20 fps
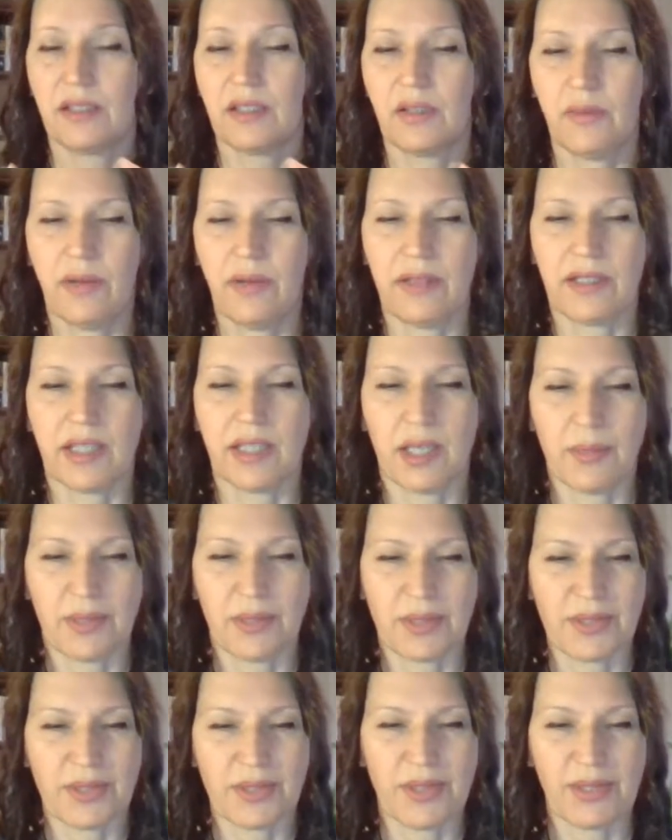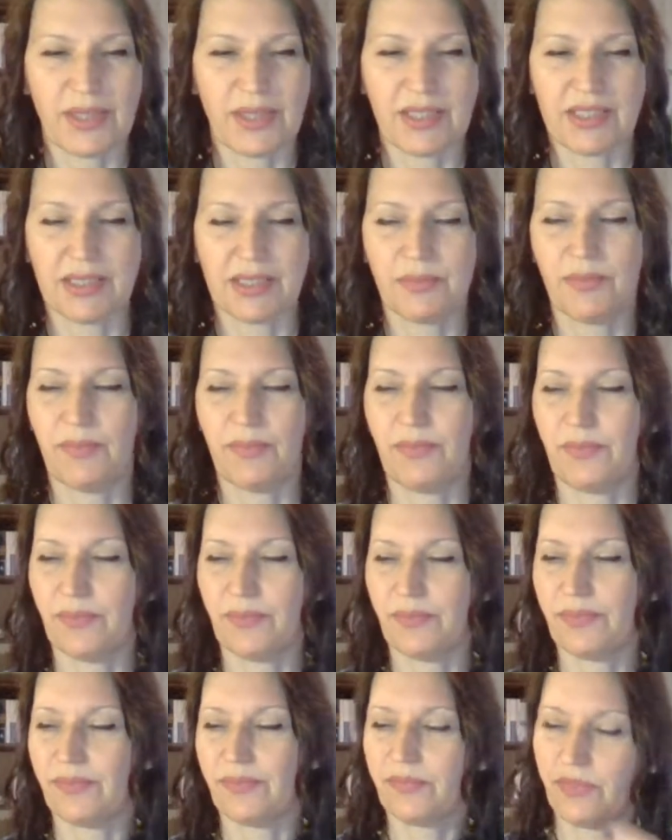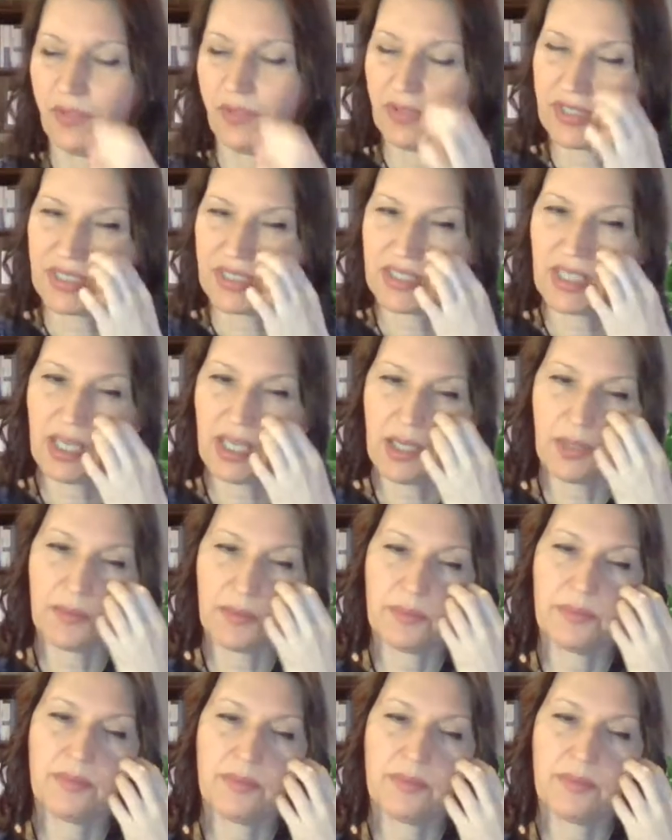quite a karmic journey for a start.